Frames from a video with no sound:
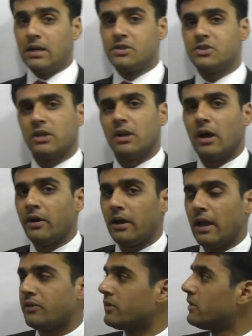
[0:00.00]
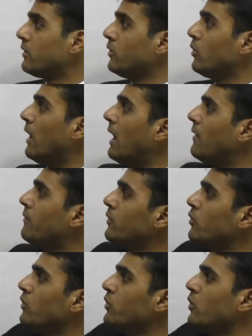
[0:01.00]
unless you
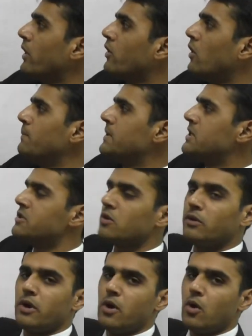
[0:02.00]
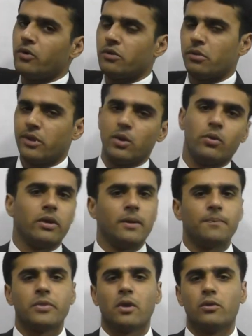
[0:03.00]
are competent on the notes
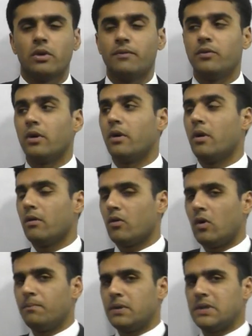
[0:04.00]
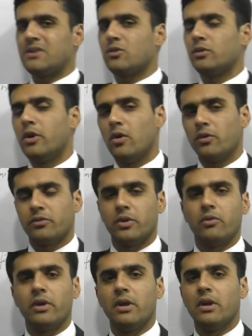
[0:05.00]
theory. So if you are competent on the notes
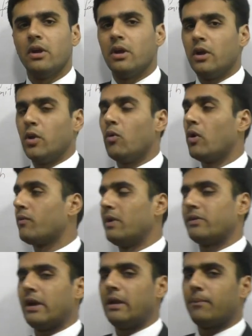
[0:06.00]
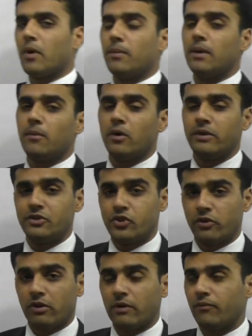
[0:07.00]
theory, you won't face any problem on the
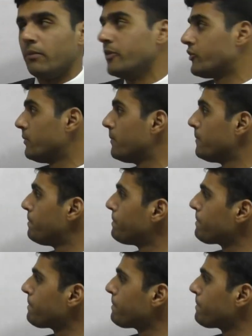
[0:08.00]
general information.